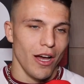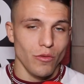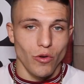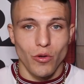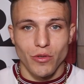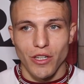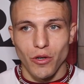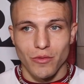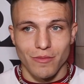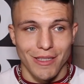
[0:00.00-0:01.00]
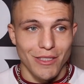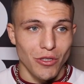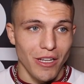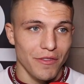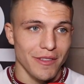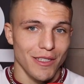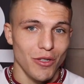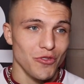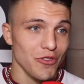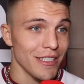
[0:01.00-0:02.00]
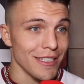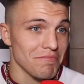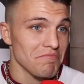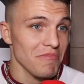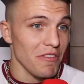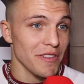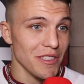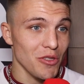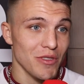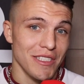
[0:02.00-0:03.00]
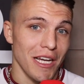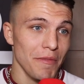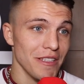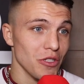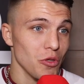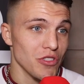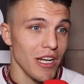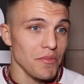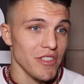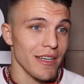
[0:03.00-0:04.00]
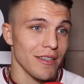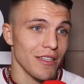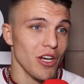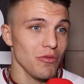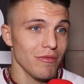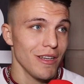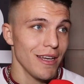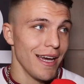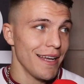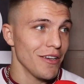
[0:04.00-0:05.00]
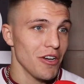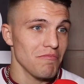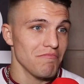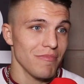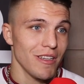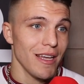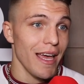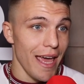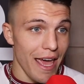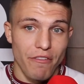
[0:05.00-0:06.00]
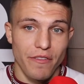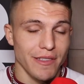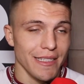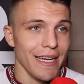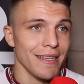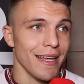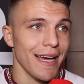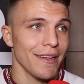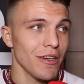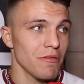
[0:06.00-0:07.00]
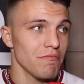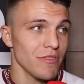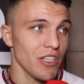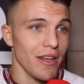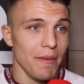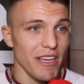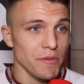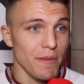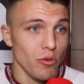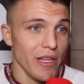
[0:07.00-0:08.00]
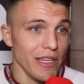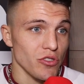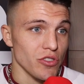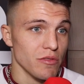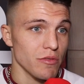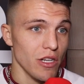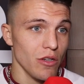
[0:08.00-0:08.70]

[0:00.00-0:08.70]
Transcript: Well, he's got nothing to lose, really. Nothing to lose. He's coming to cause an upset, and everything to gain. And that makes people dangerous.